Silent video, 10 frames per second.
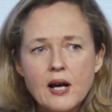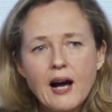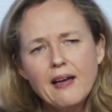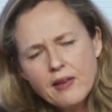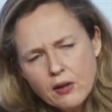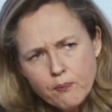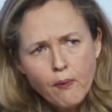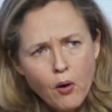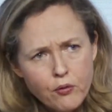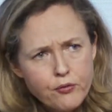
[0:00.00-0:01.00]
I think
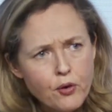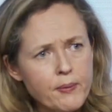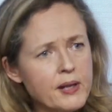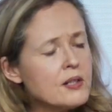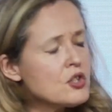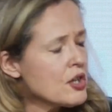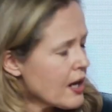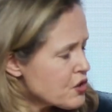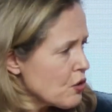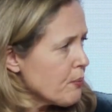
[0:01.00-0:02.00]
more from an
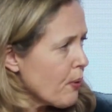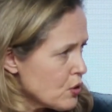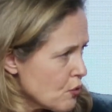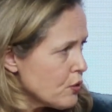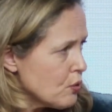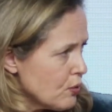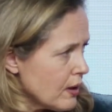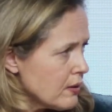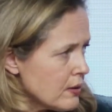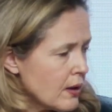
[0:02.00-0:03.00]
international point of view
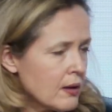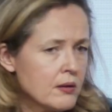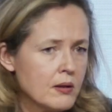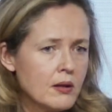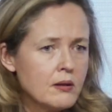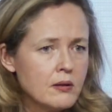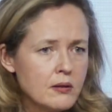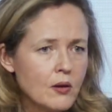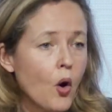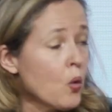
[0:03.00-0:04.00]

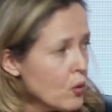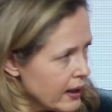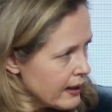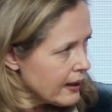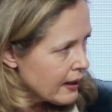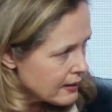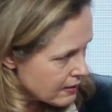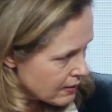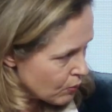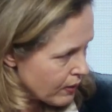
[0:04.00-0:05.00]
than only
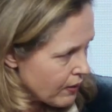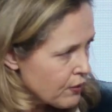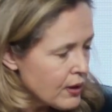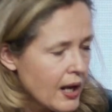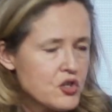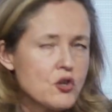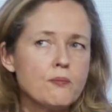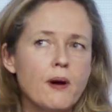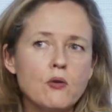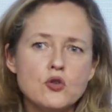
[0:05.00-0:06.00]
within the national
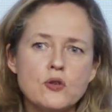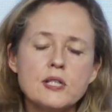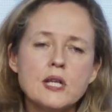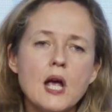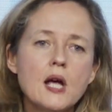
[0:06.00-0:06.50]
boundaries.